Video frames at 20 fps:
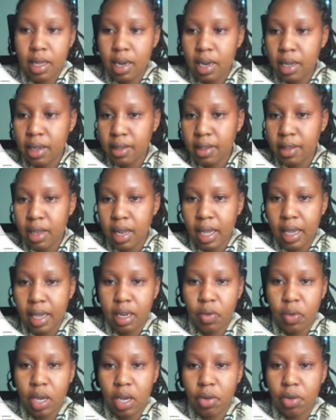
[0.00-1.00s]
next slide,
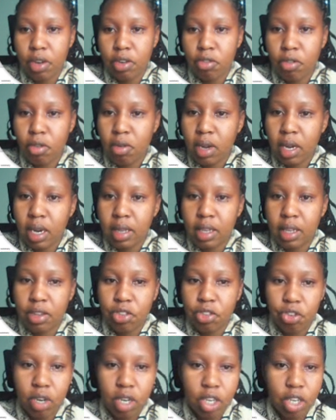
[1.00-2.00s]
we are going to look at the
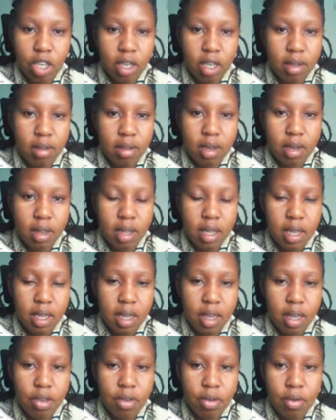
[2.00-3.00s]
structures, and there
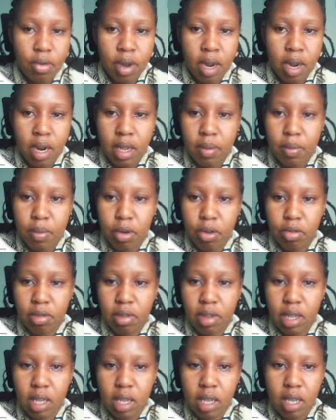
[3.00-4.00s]
you are able to
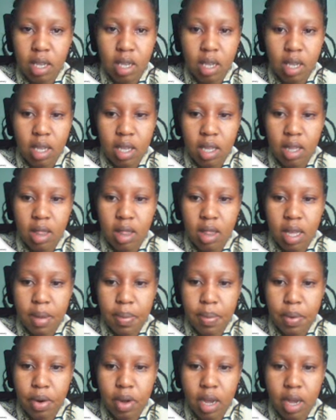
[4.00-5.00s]
see the
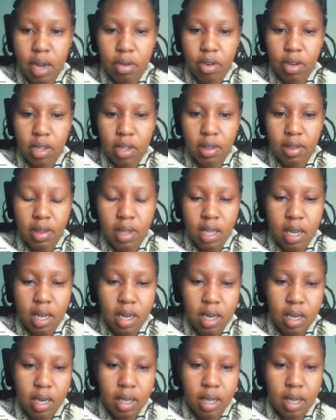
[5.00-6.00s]
prokaryotic cell
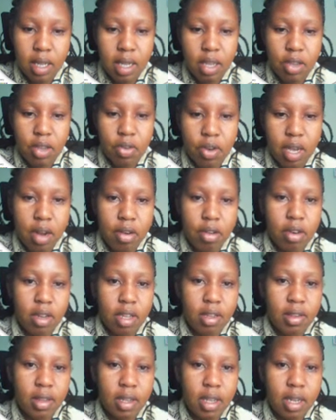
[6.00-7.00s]
and the eukaryotic
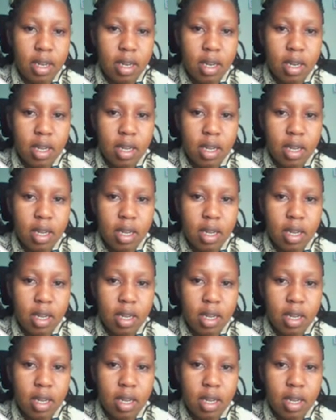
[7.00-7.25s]
cell.